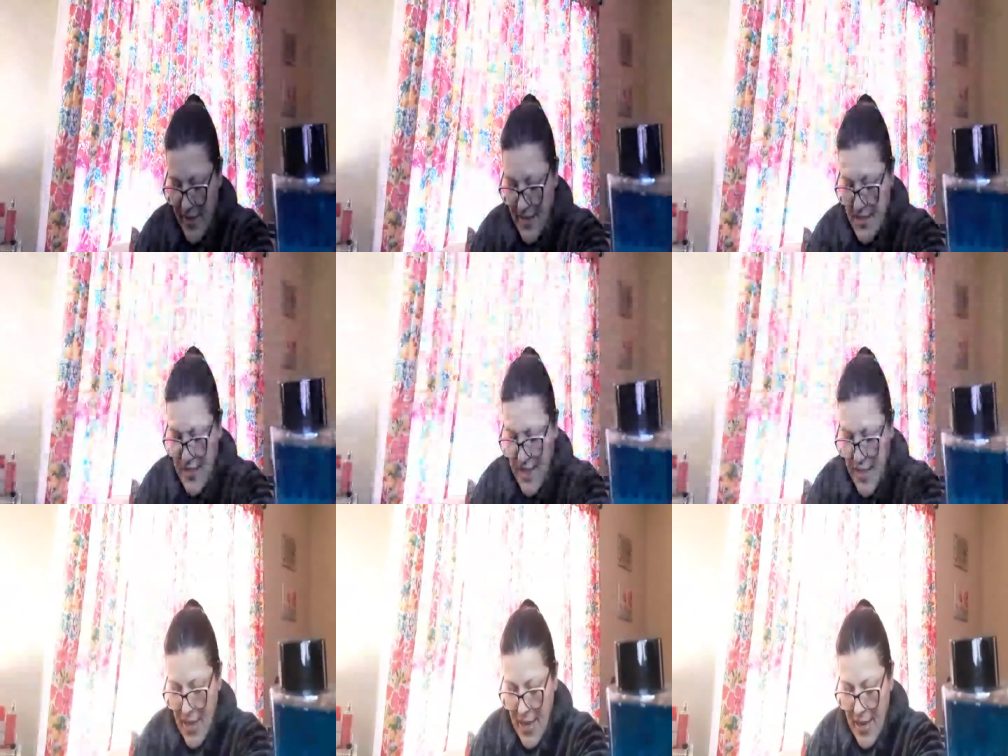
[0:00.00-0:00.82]
phase
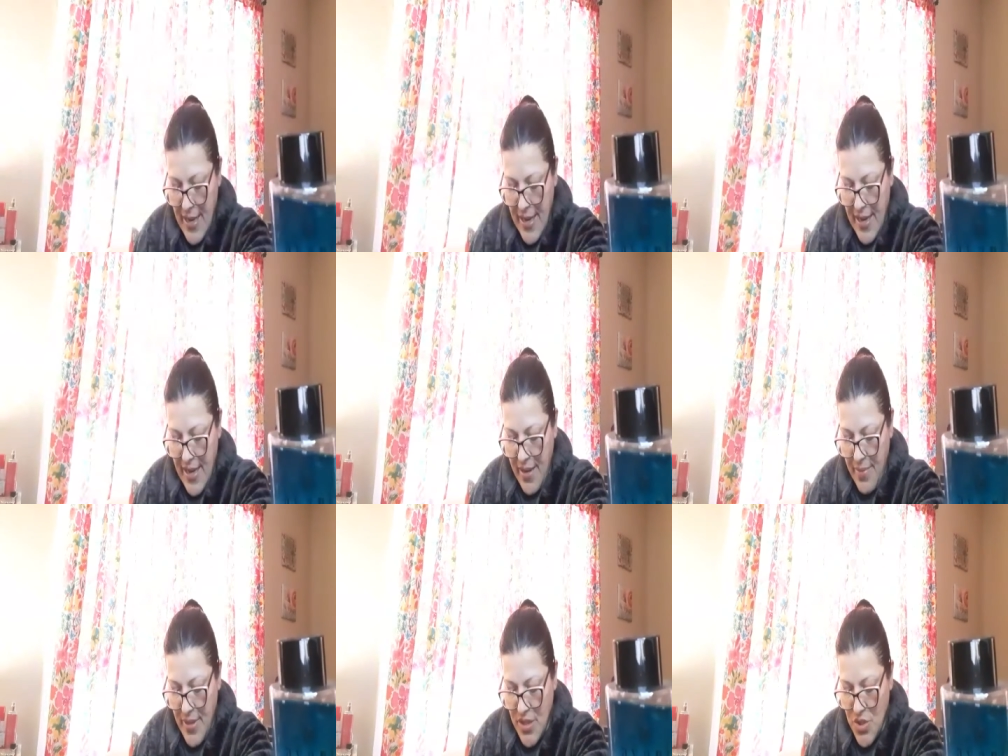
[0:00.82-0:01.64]

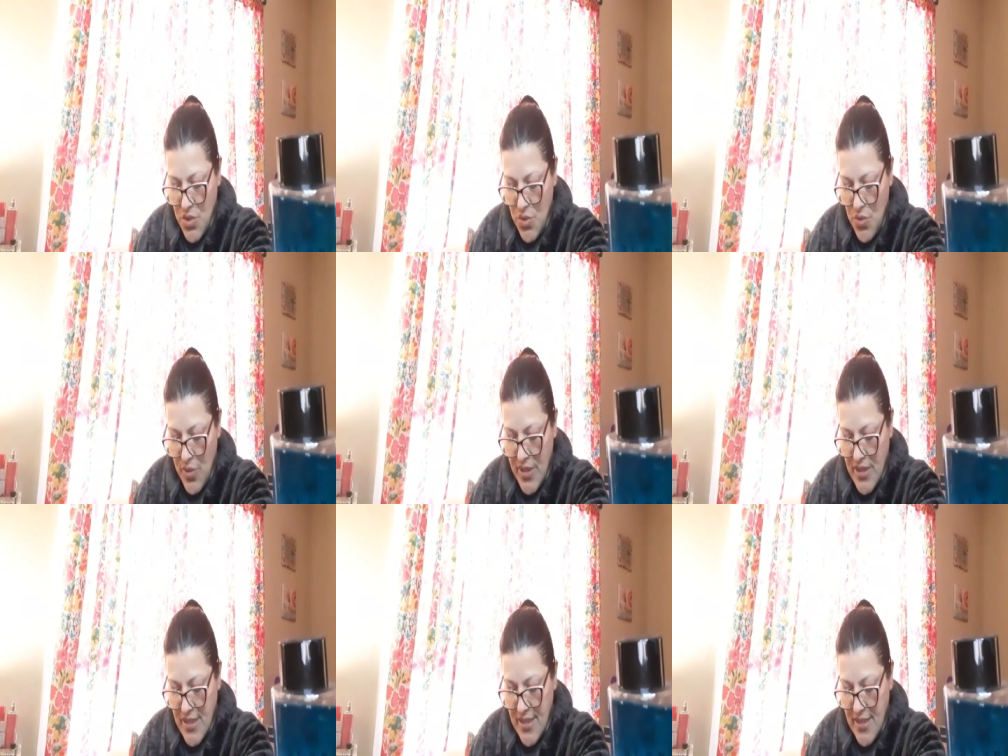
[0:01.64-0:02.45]
aiming to
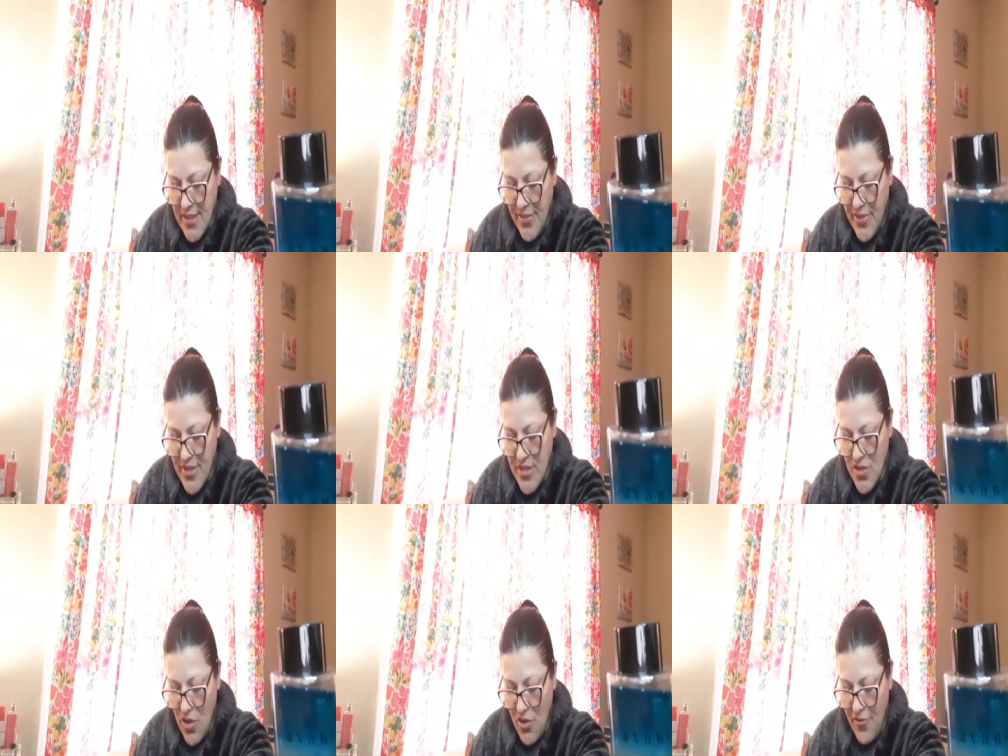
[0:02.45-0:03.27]
instantly
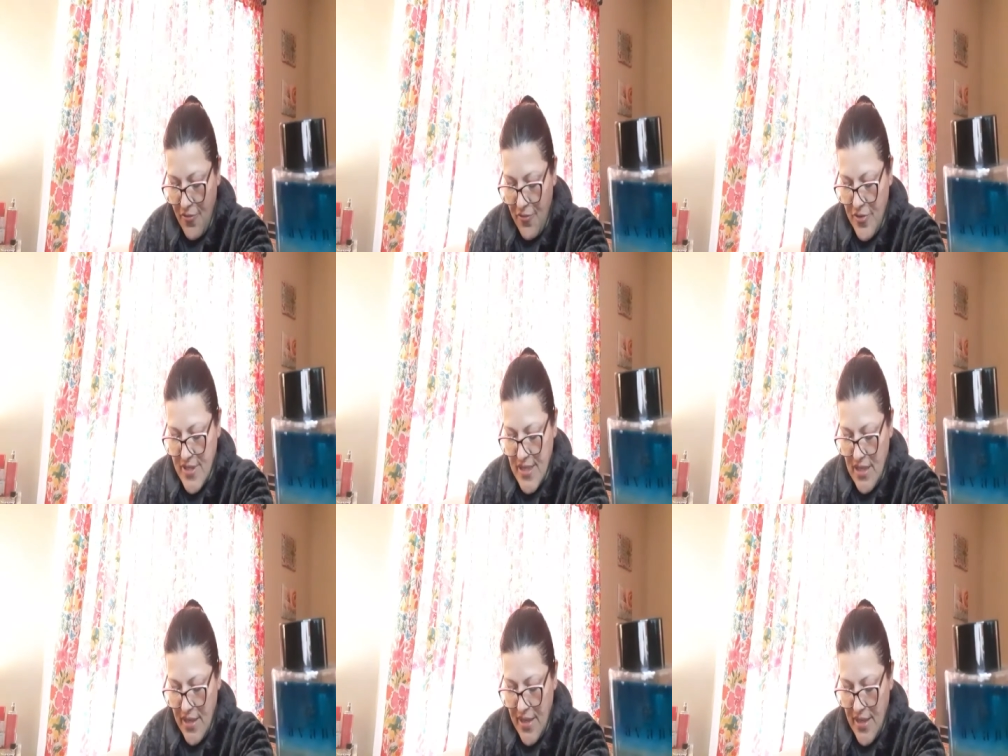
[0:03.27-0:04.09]
dissolve
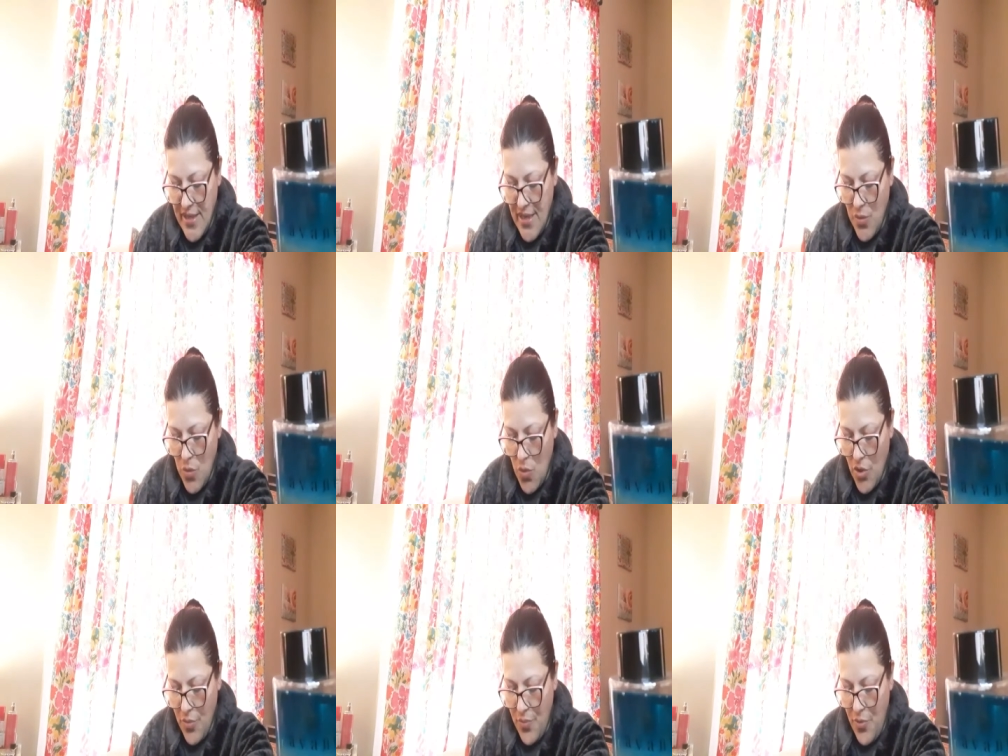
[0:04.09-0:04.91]
resilient and
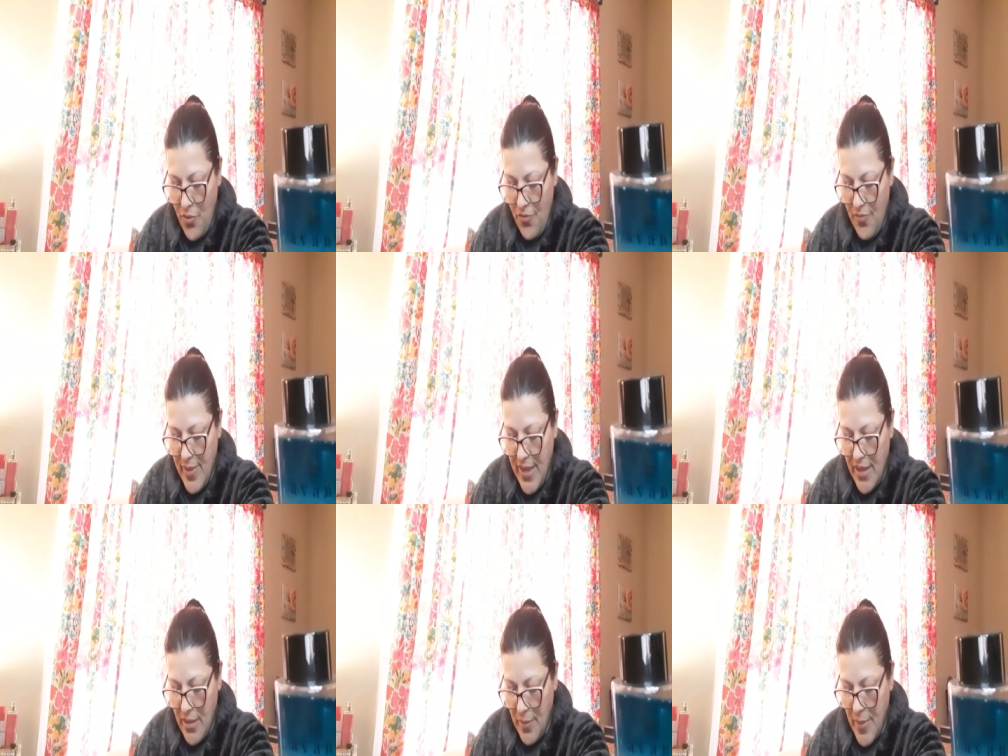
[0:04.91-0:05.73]
waterproof
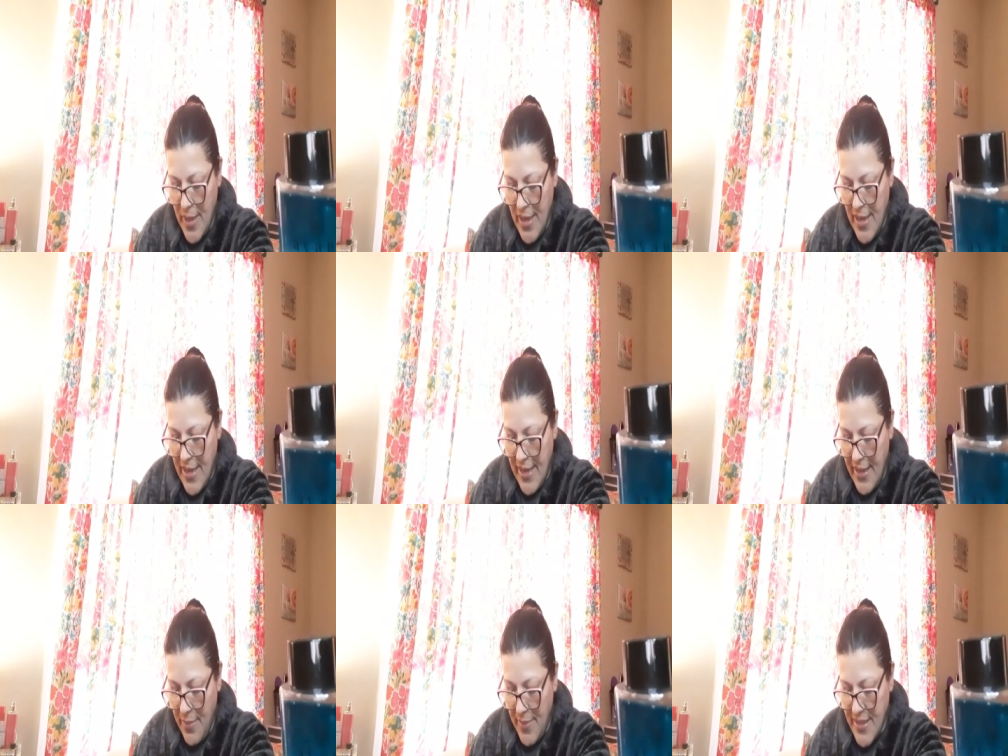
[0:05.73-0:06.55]
makeup
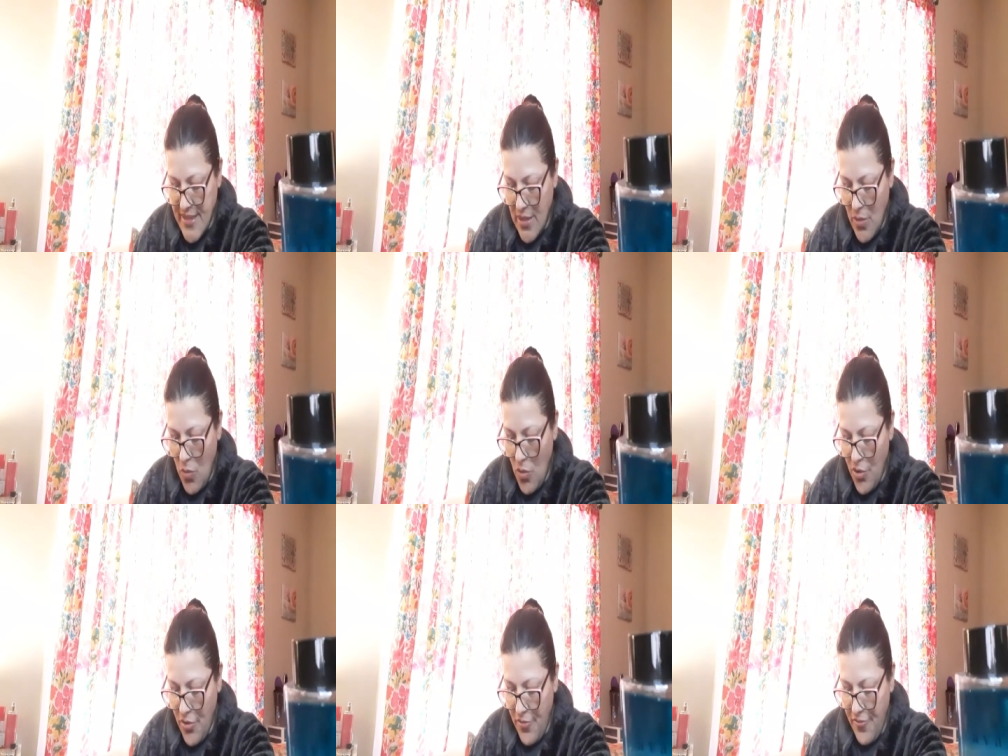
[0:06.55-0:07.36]
and micellar
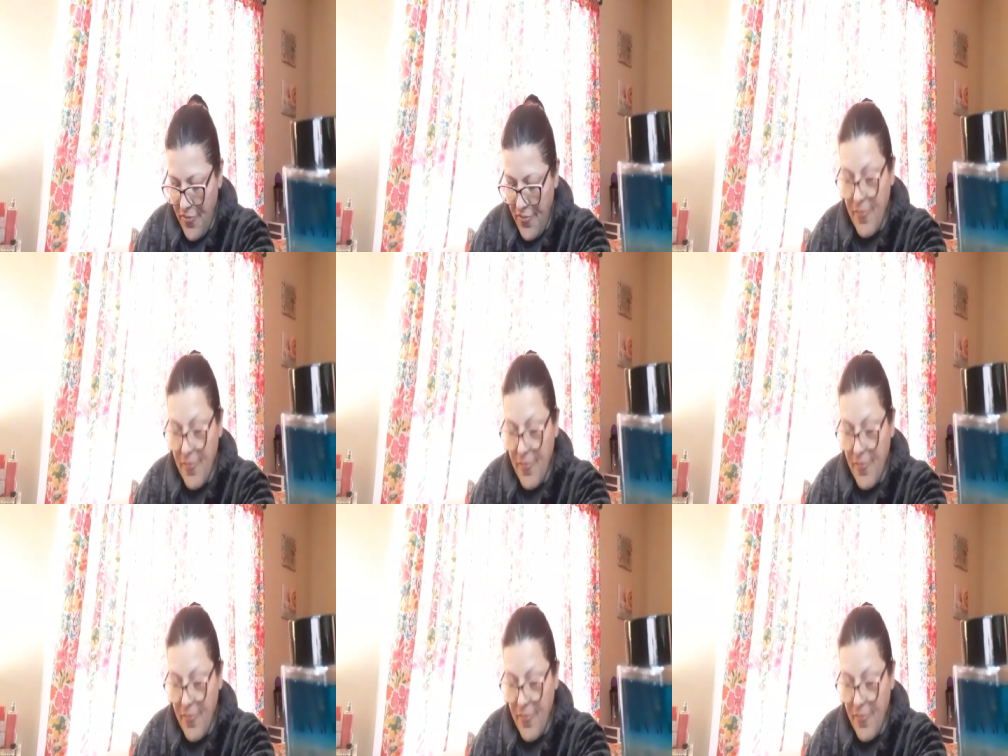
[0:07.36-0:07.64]
water